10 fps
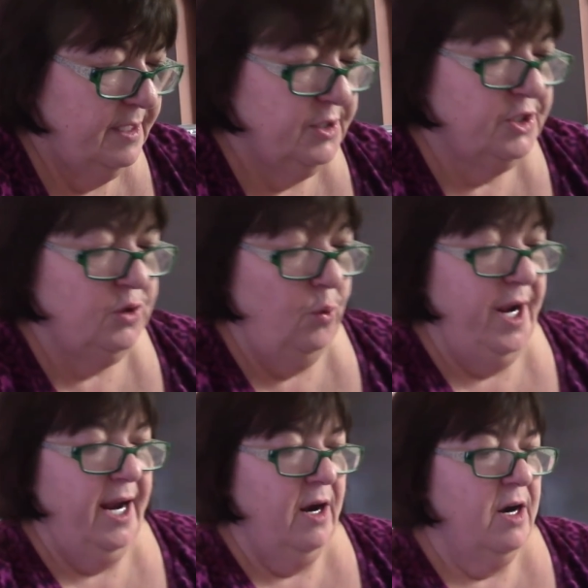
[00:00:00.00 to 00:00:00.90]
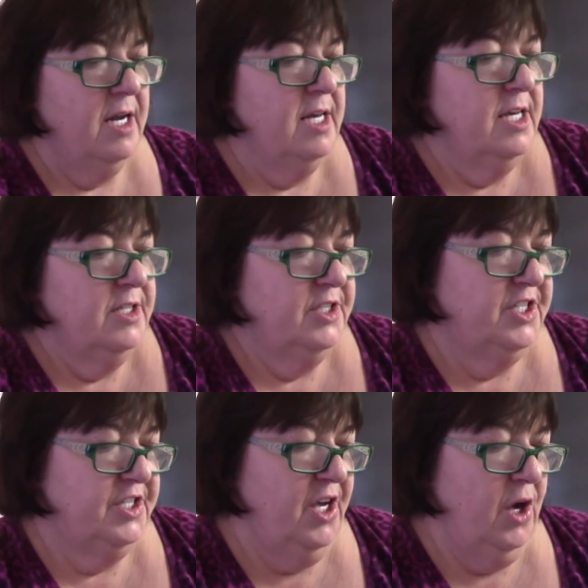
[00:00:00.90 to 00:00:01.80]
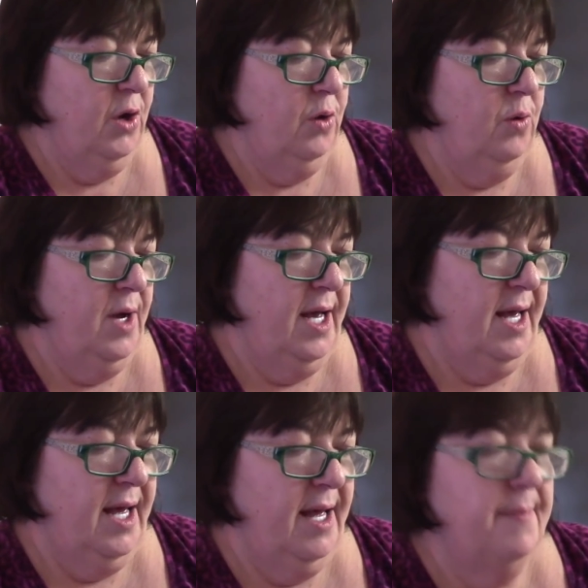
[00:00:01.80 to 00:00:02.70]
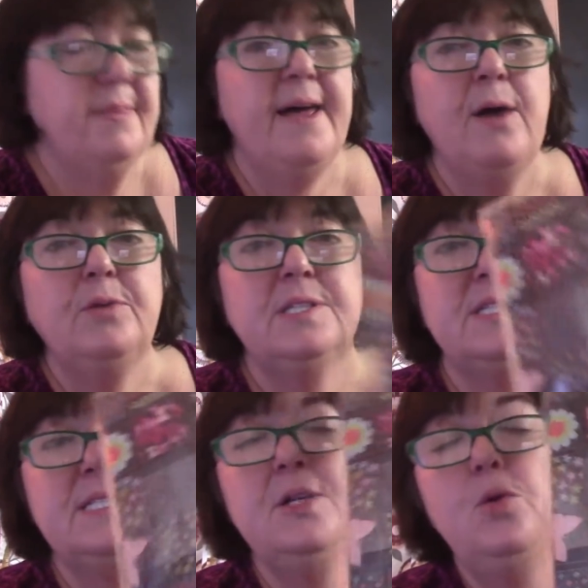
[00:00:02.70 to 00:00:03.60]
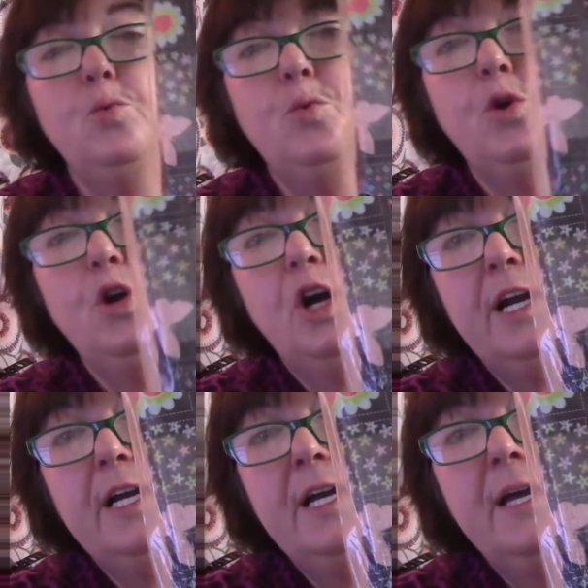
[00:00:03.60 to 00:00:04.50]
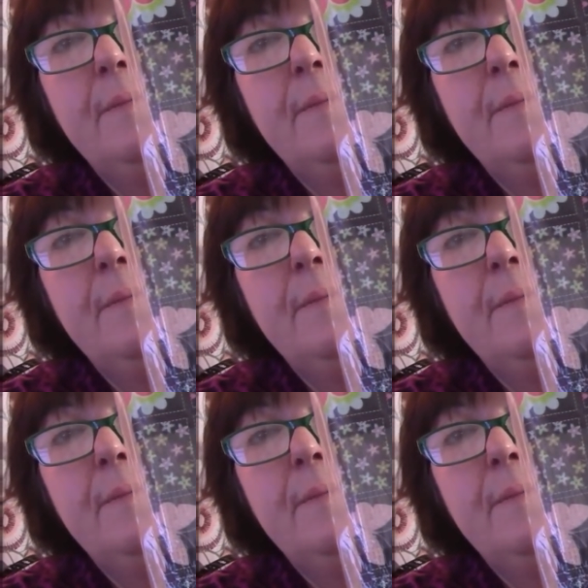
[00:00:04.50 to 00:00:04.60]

square. So that will still work